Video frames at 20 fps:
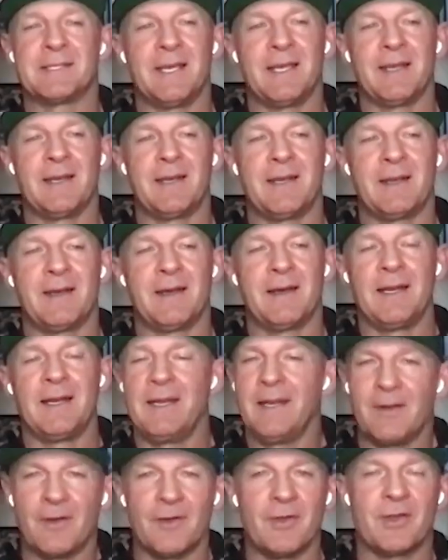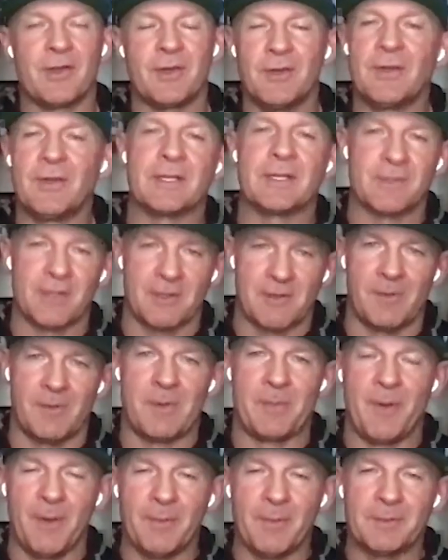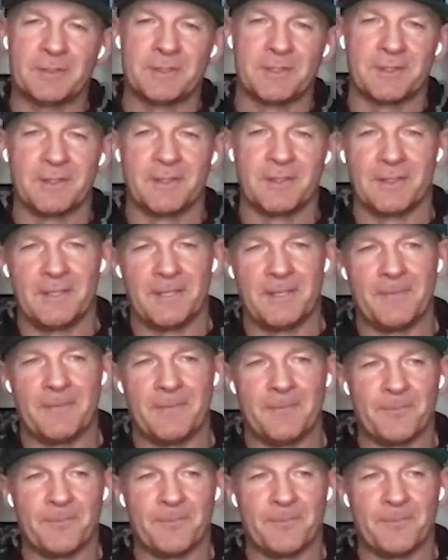said, I didn't know you could do that. So I called my publisher,